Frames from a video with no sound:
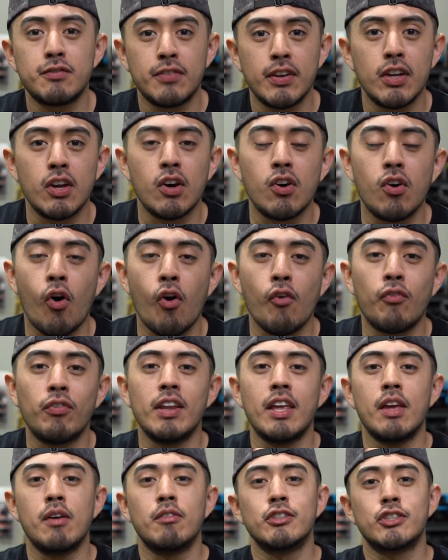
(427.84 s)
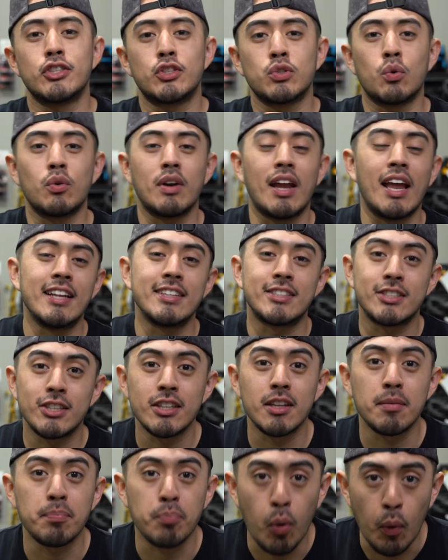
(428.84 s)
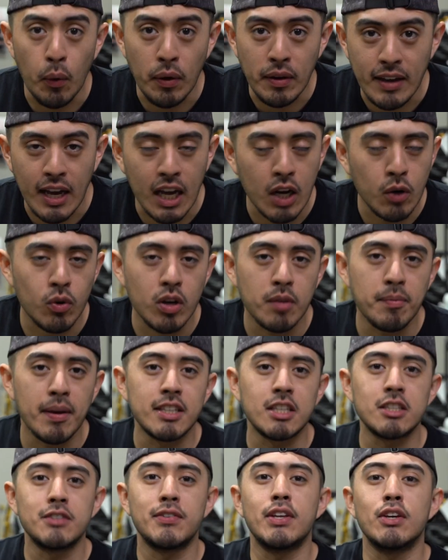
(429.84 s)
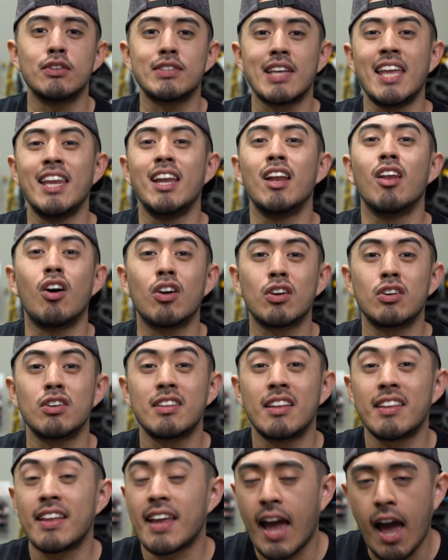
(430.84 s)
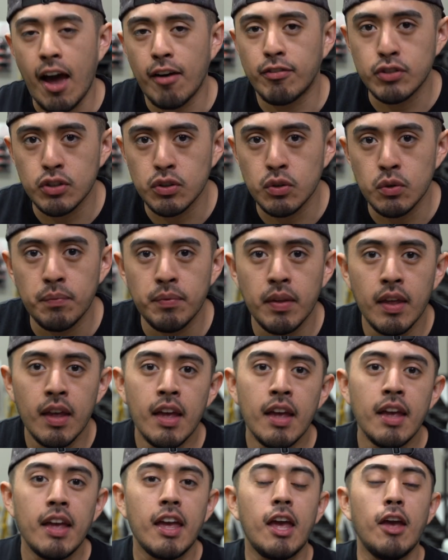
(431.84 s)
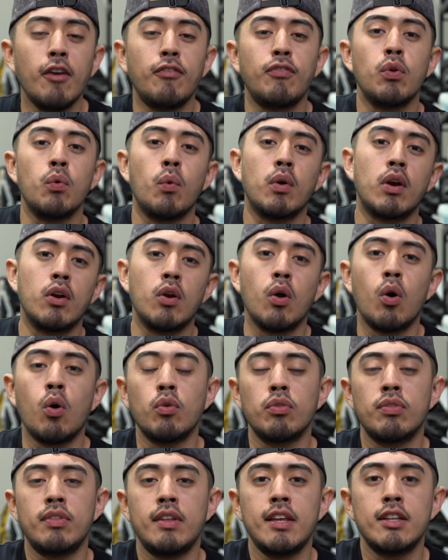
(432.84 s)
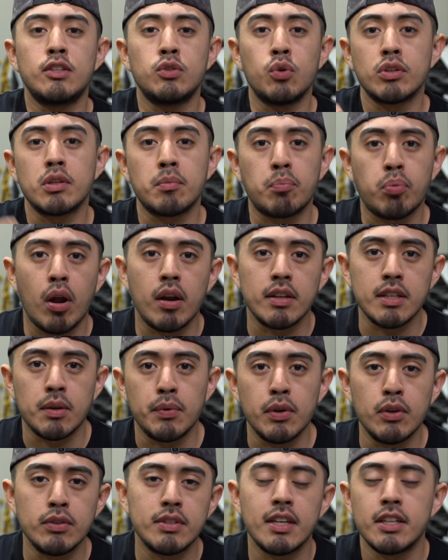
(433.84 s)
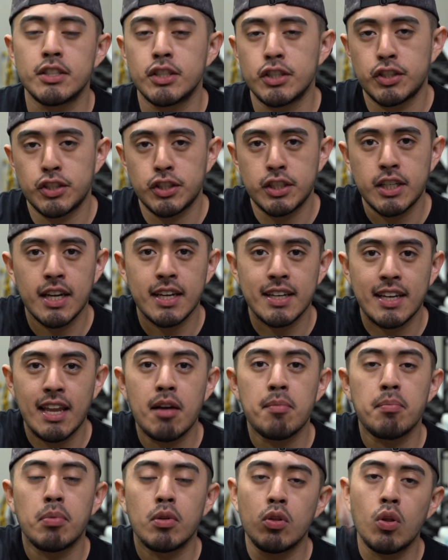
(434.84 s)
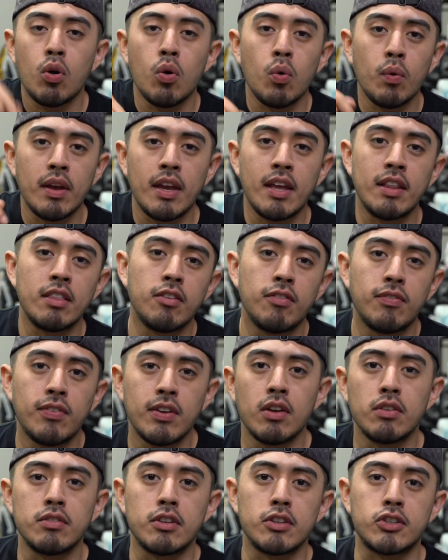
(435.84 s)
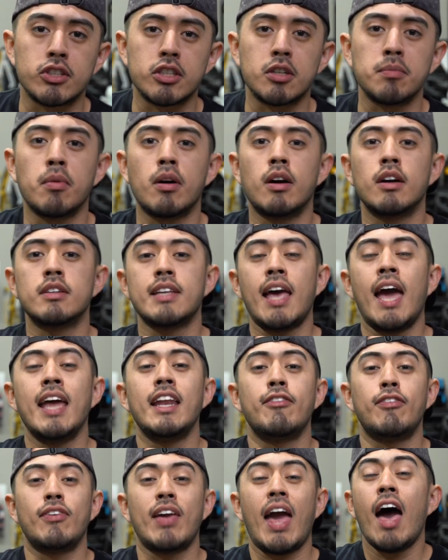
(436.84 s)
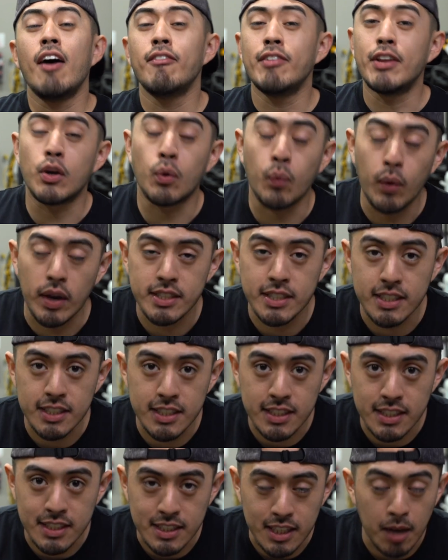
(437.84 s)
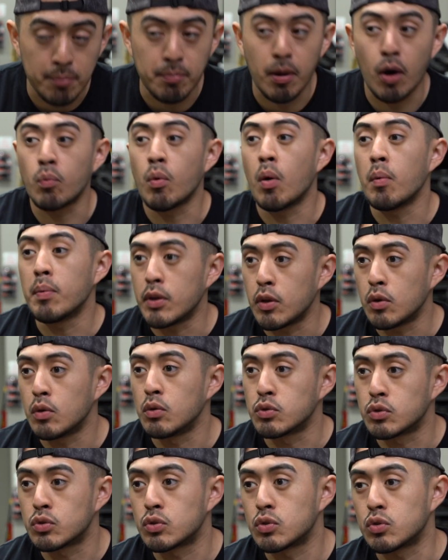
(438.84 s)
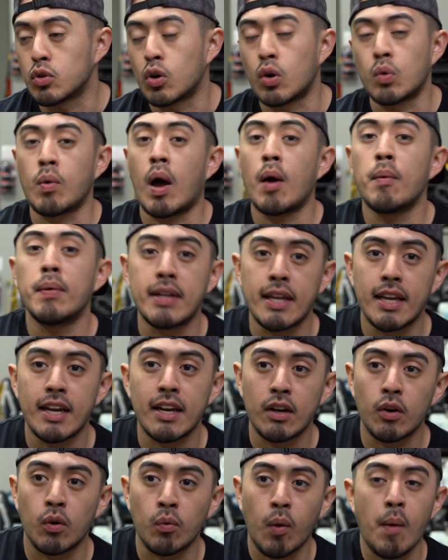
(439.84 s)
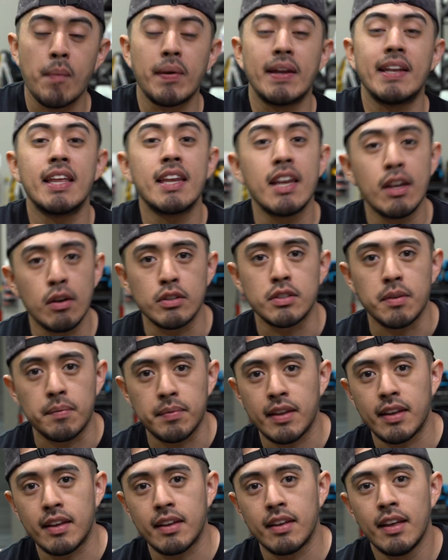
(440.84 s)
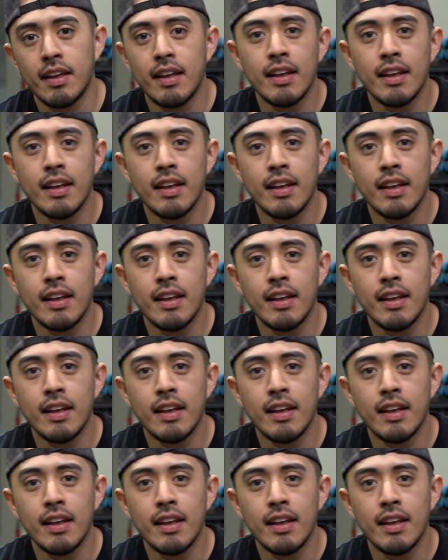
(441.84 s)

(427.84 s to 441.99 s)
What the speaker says: video. Hopefully it was short and to the point. I don't wanna make these videos any longer than they have to. If you wanna know the tools and products that we're using, just check down below in the video description box. And if you have any questions about what we used or why we did it or why we didn't do something,